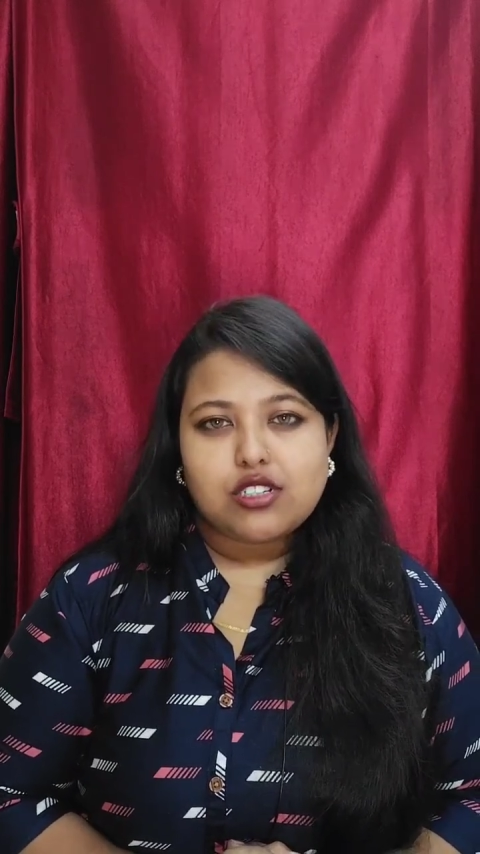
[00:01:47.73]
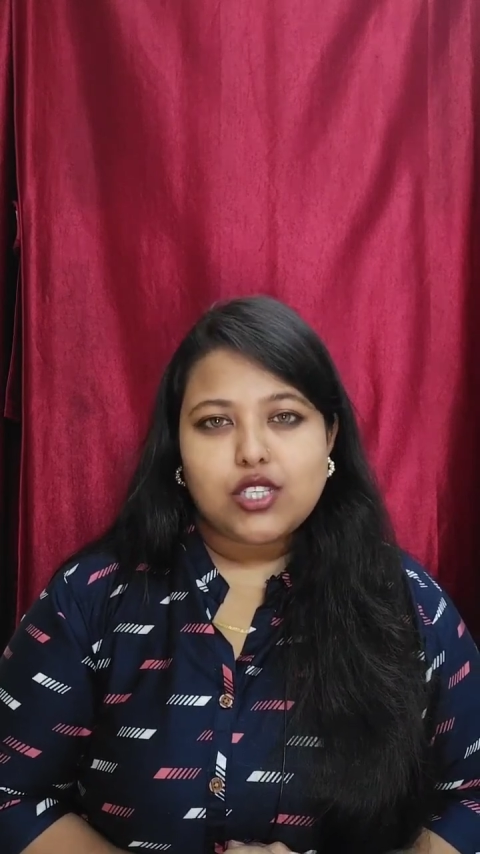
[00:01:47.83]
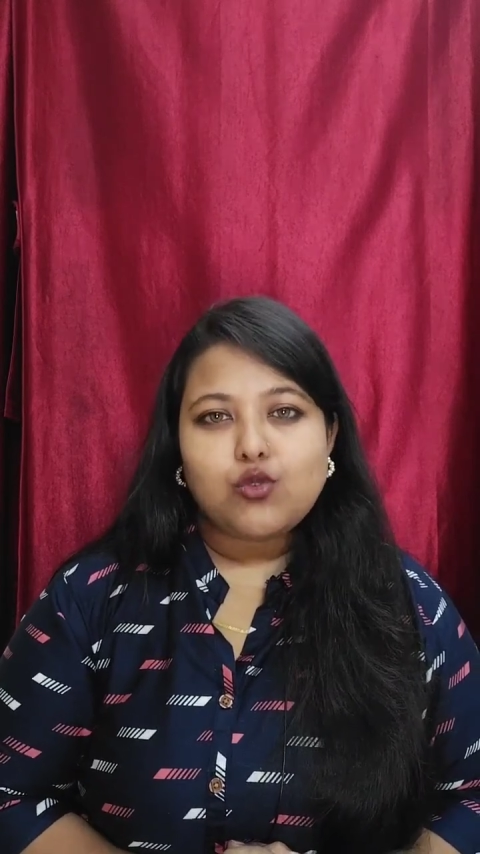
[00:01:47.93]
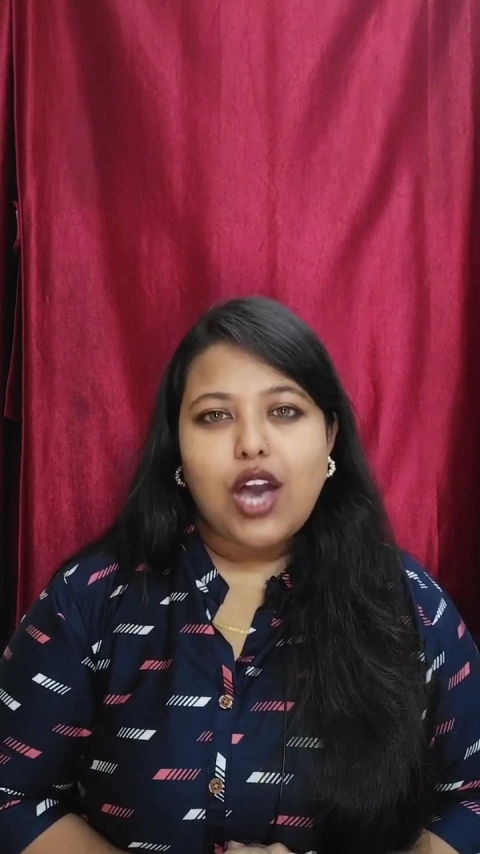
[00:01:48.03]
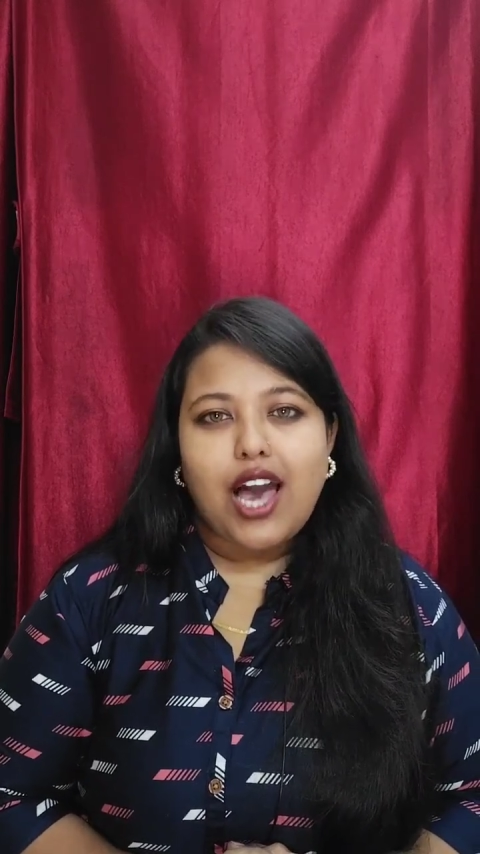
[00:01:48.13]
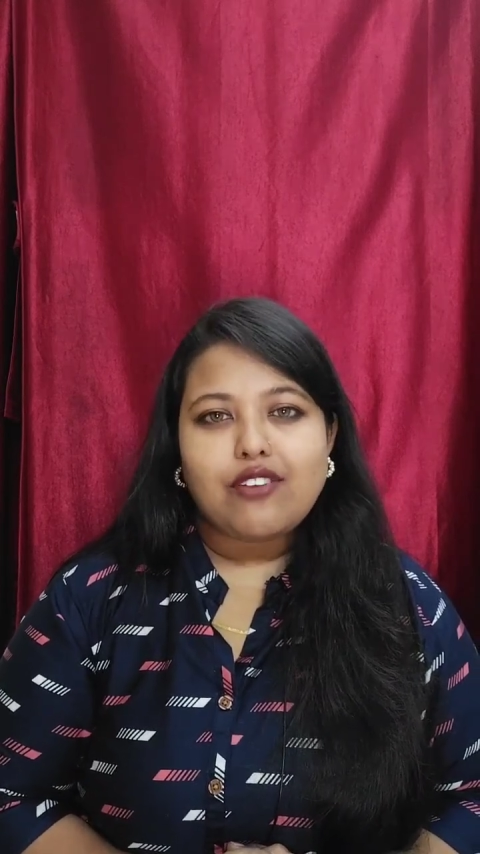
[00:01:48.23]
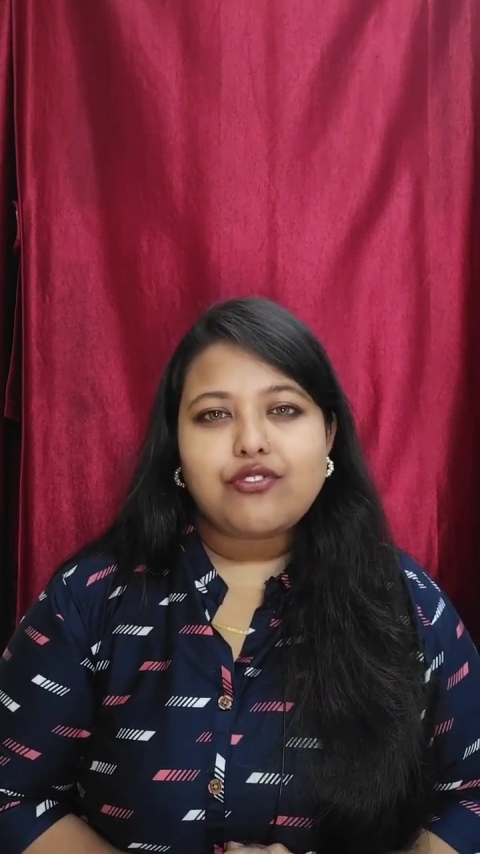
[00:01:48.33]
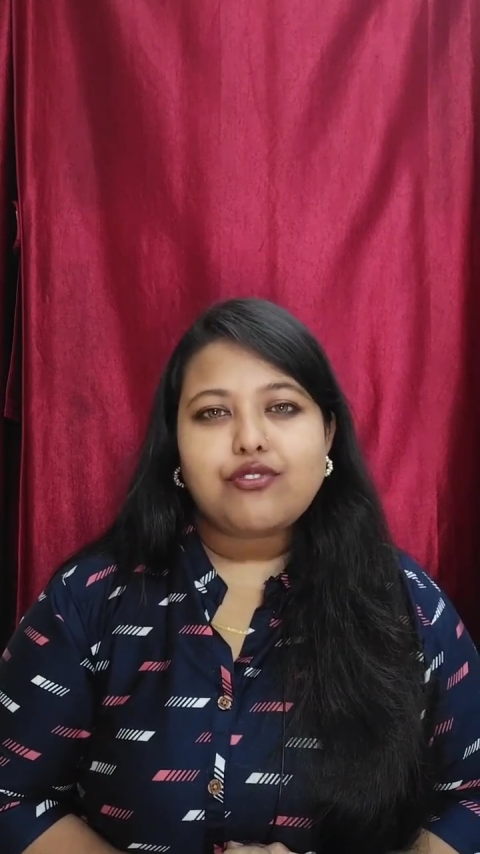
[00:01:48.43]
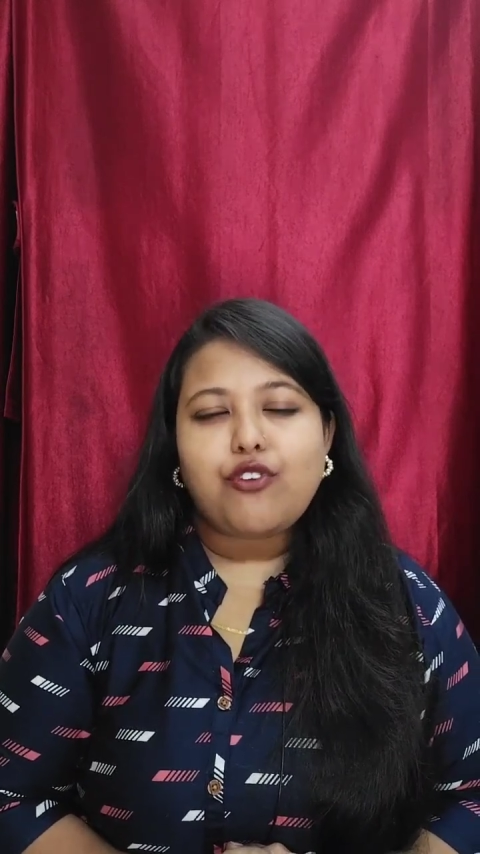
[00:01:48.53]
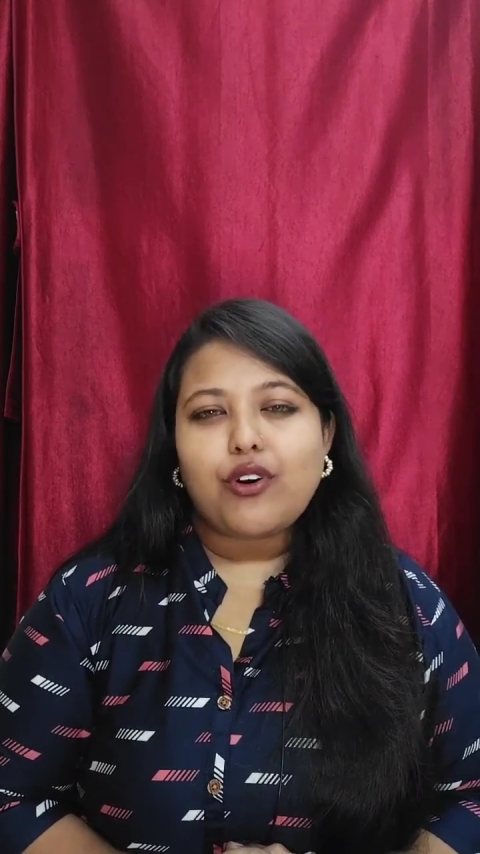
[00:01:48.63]
You have,
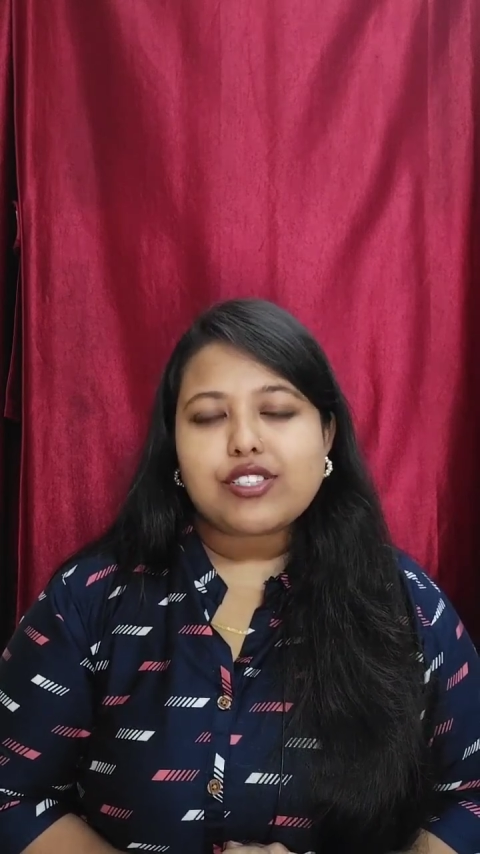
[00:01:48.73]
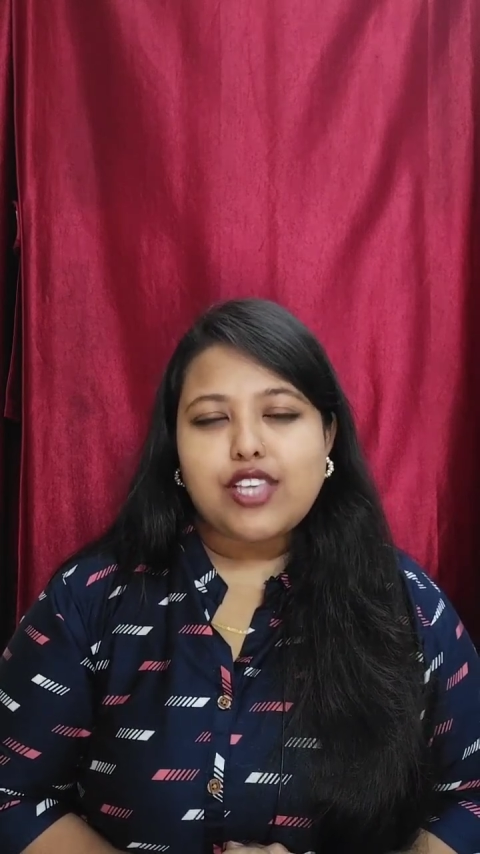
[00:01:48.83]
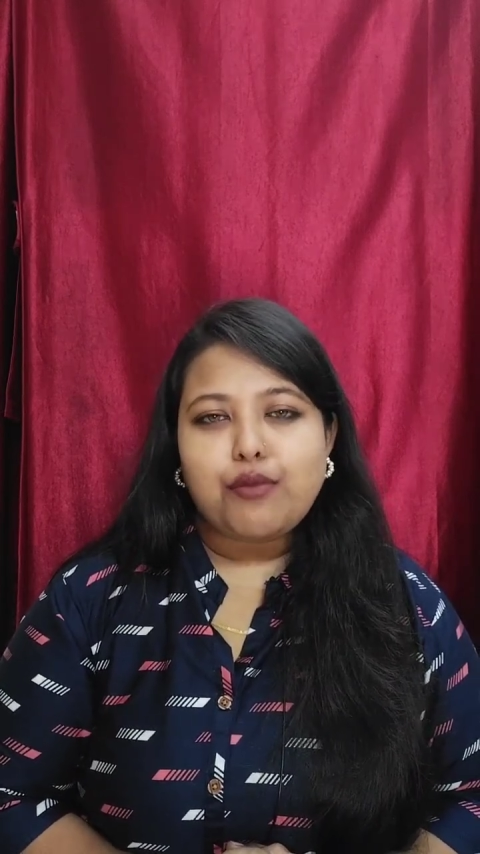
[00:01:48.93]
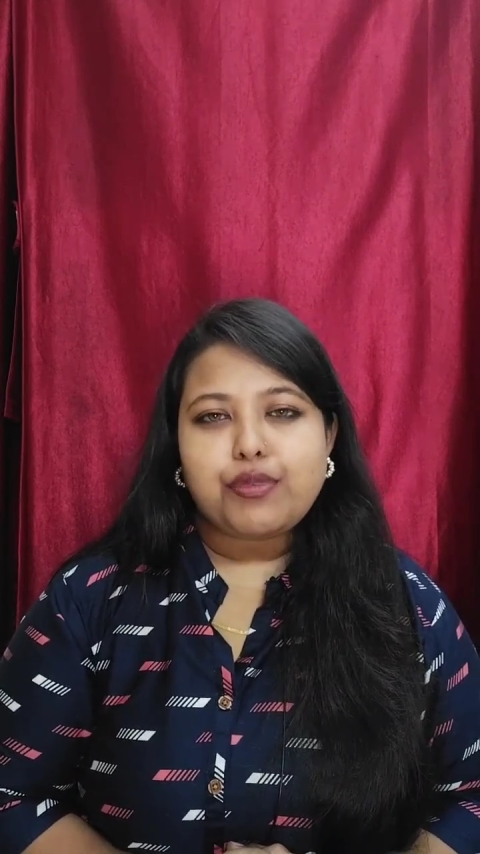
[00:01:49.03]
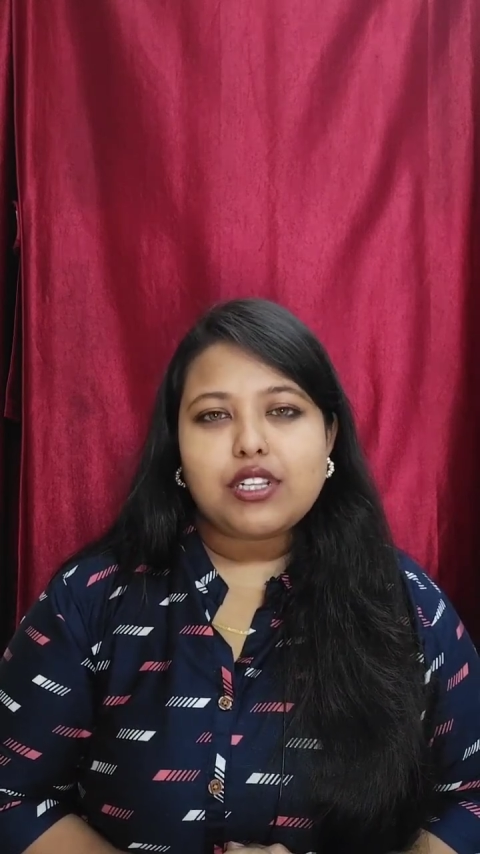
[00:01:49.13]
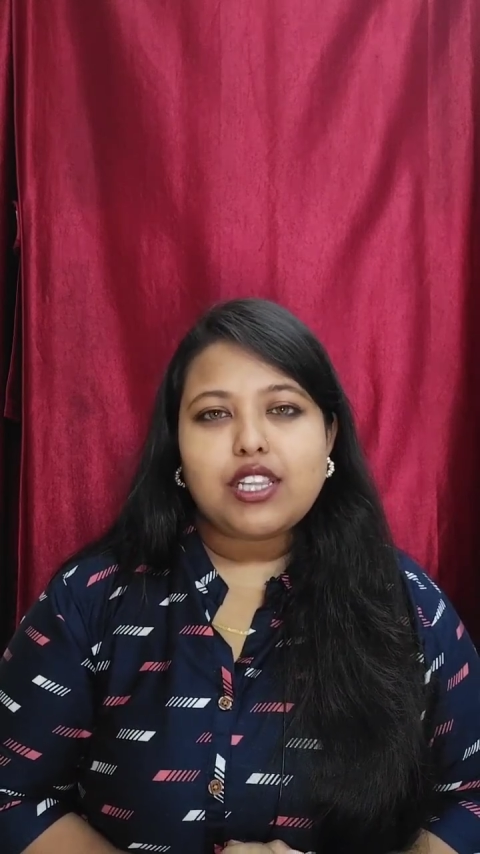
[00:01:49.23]
for example,